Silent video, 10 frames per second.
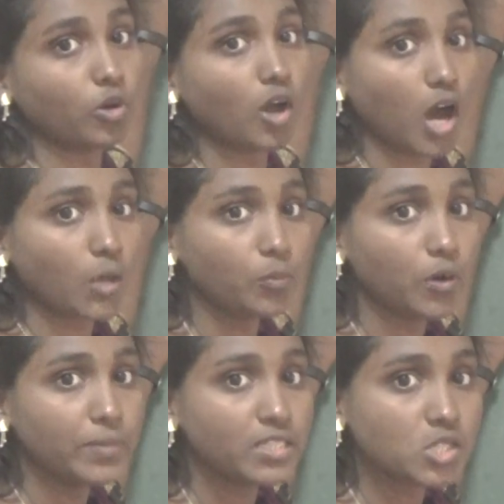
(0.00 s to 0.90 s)

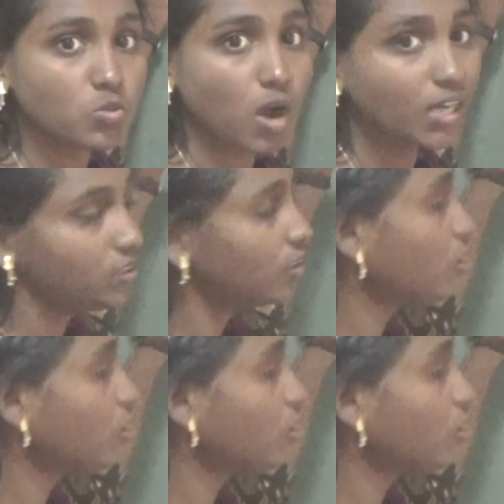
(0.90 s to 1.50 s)
Carbo means what?